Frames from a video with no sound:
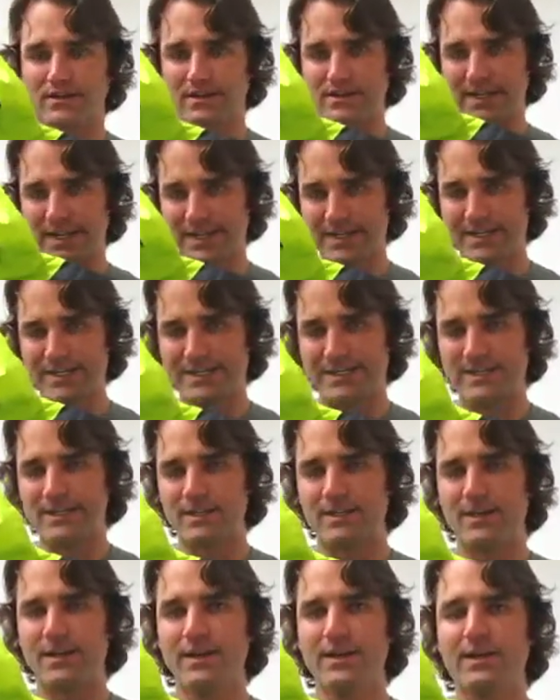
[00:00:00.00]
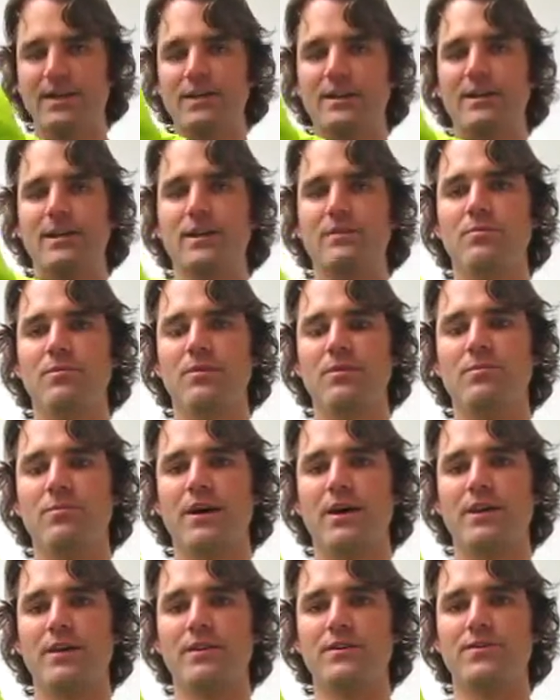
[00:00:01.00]
technically keep the
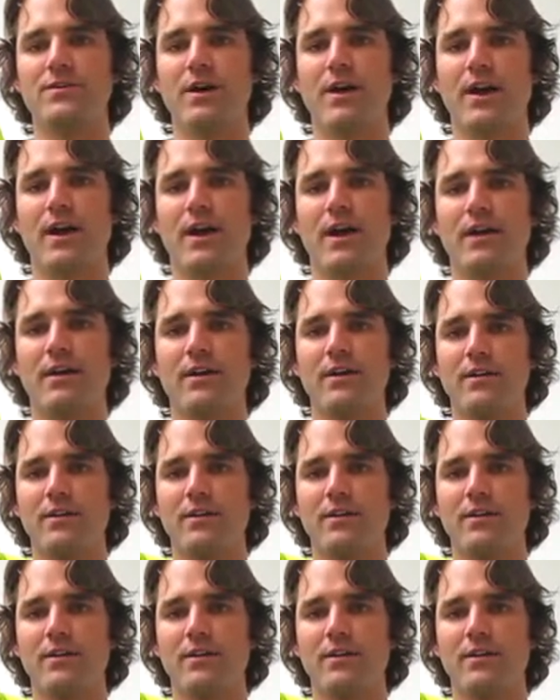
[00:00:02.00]
body dry.